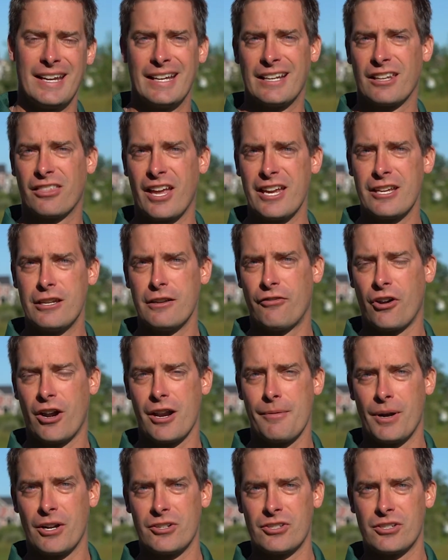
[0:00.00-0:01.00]
And thank you
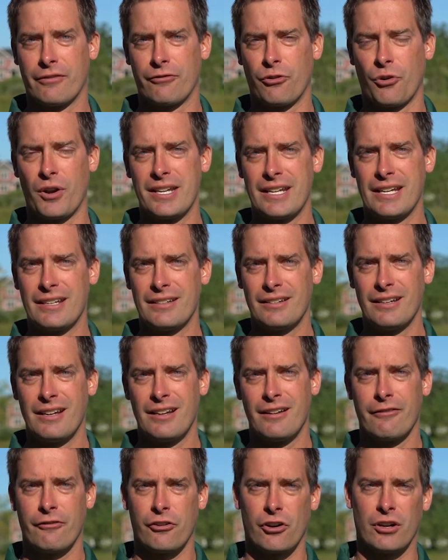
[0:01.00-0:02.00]
very much to Veridian
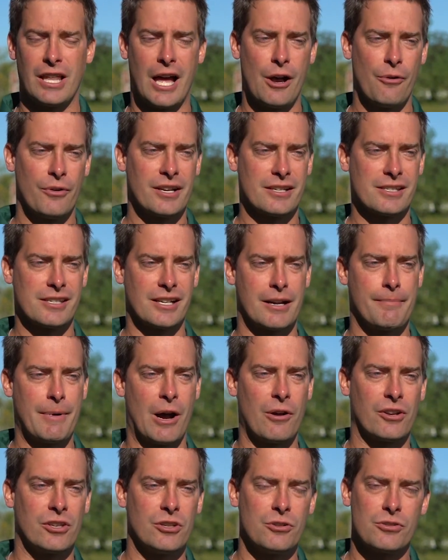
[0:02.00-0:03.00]
for allowing us to come
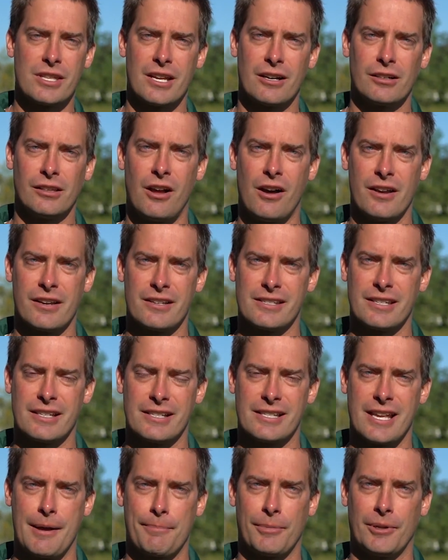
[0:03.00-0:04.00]
out and use their lawn as an
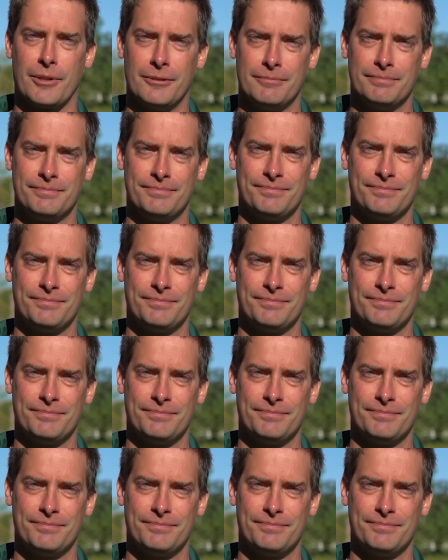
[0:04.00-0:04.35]
example.